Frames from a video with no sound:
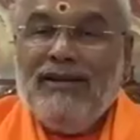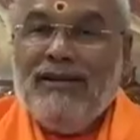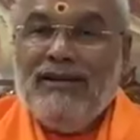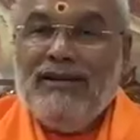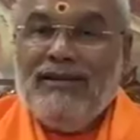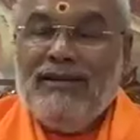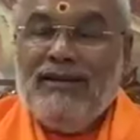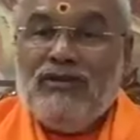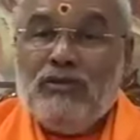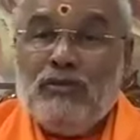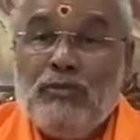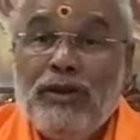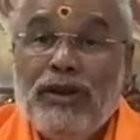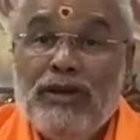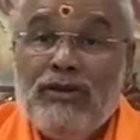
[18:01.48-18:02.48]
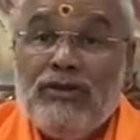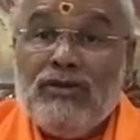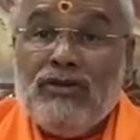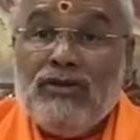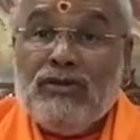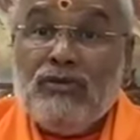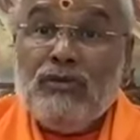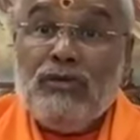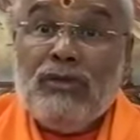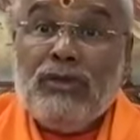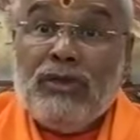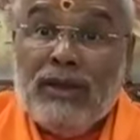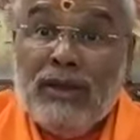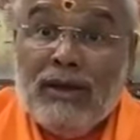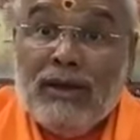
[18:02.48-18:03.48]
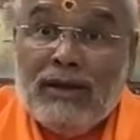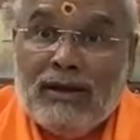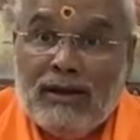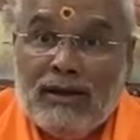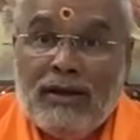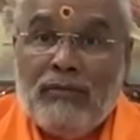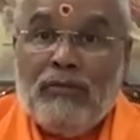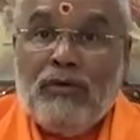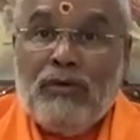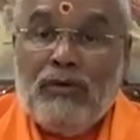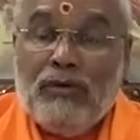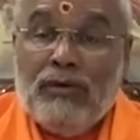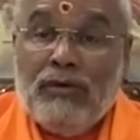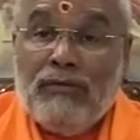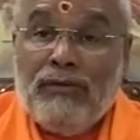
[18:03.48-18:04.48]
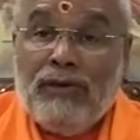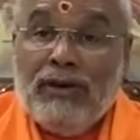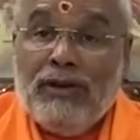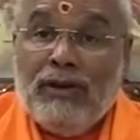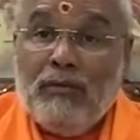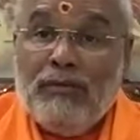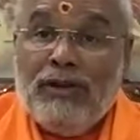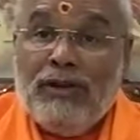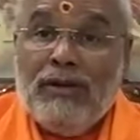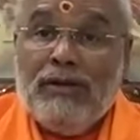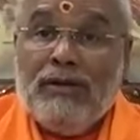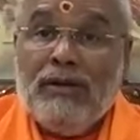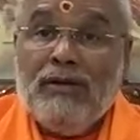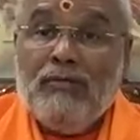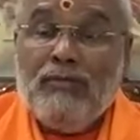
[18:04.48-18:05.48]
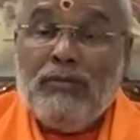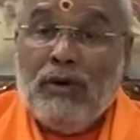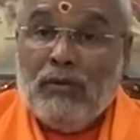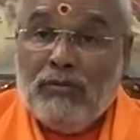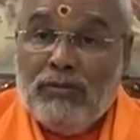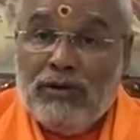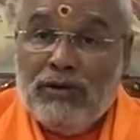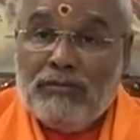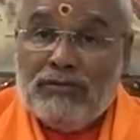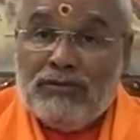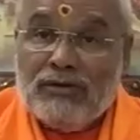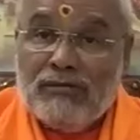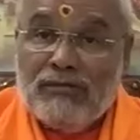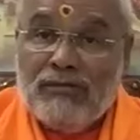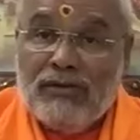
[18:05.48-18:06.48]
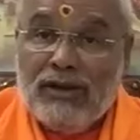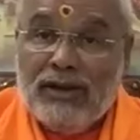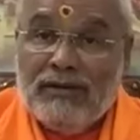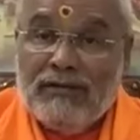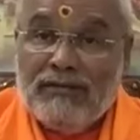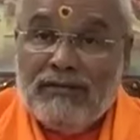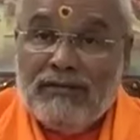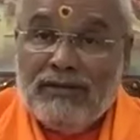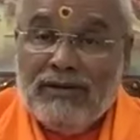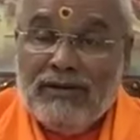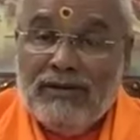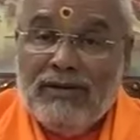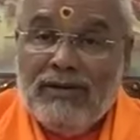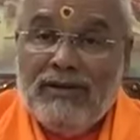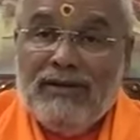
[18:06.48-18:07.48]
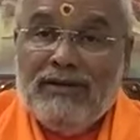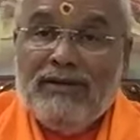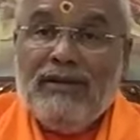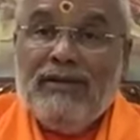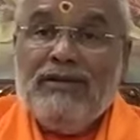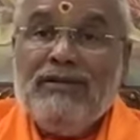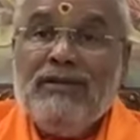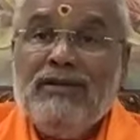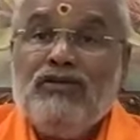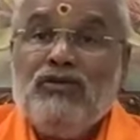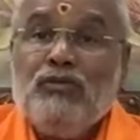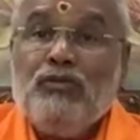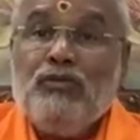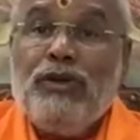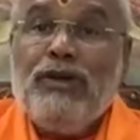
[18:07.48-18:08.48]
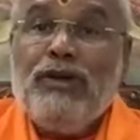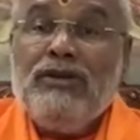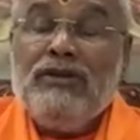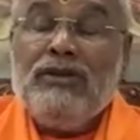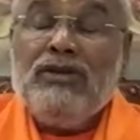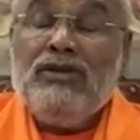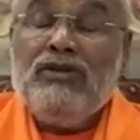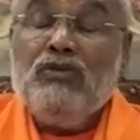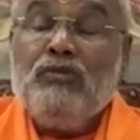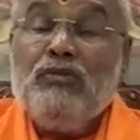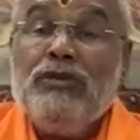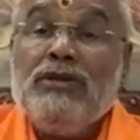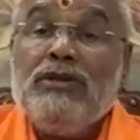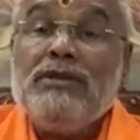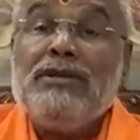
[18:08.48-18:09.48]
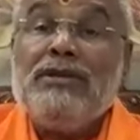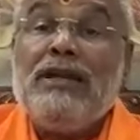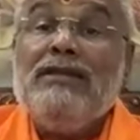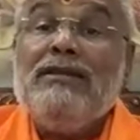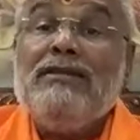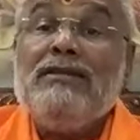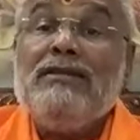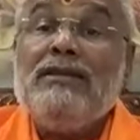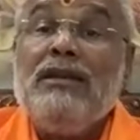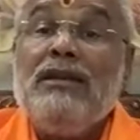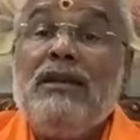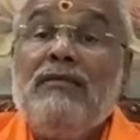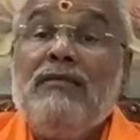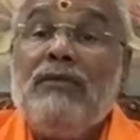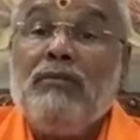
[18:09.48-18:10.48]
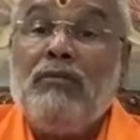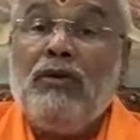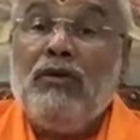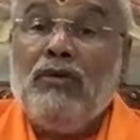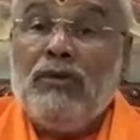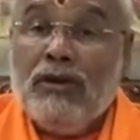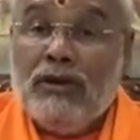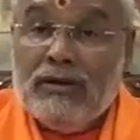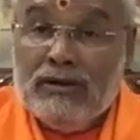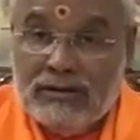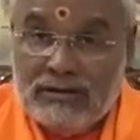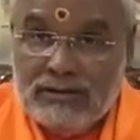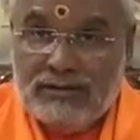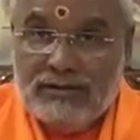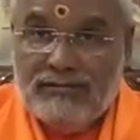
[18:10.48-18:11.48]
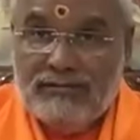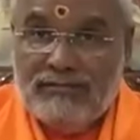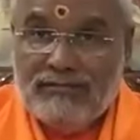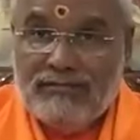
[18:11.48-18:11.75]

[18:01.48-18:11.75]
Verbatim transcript: There is a space to think about the fundamental problems of life. There is a space to be sensitive about others.